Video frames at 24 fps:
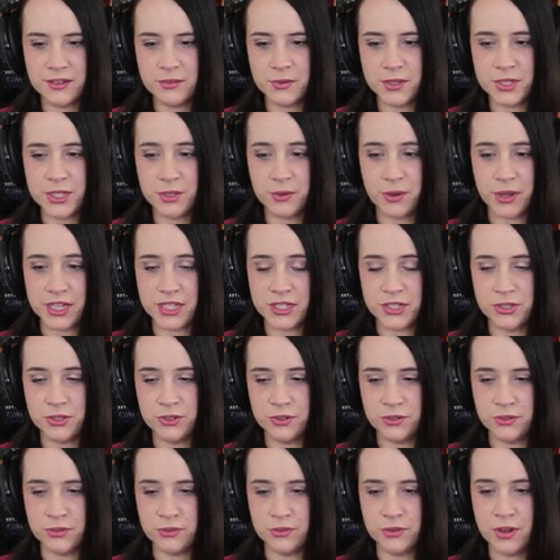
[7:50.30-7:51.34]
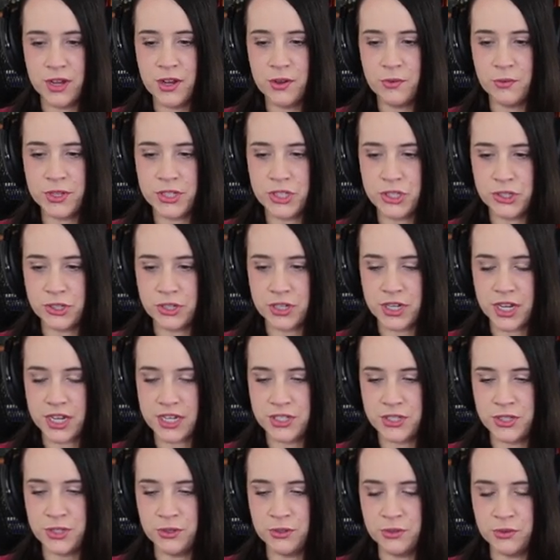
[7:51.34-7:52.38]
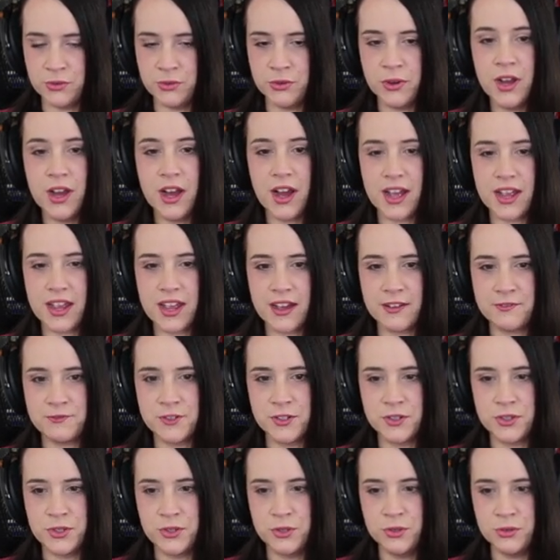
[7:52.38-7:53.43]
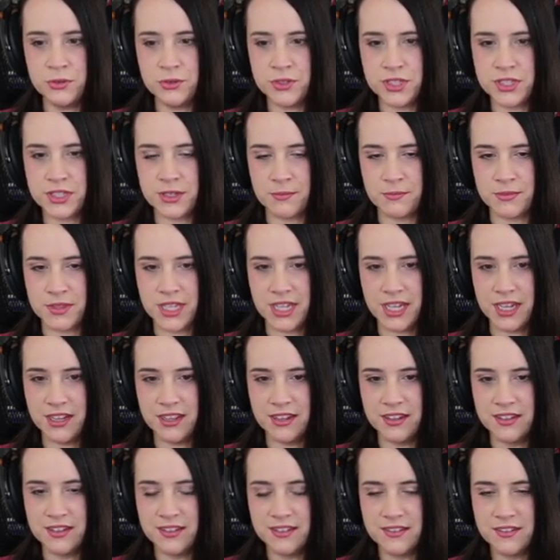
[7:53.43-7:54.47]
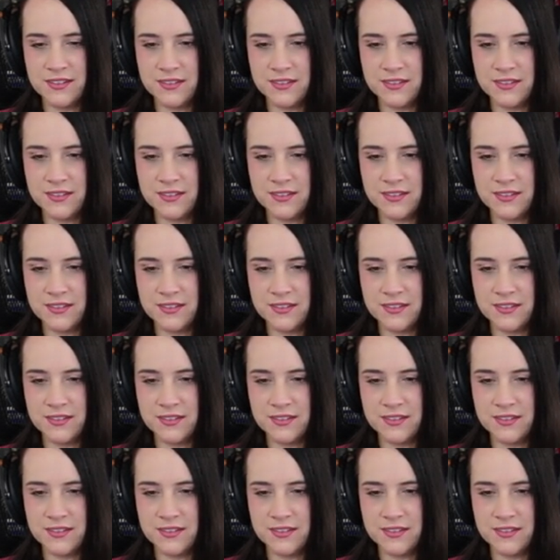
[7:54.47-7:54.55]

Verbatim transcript: What do I do? What should I do? I have to do something.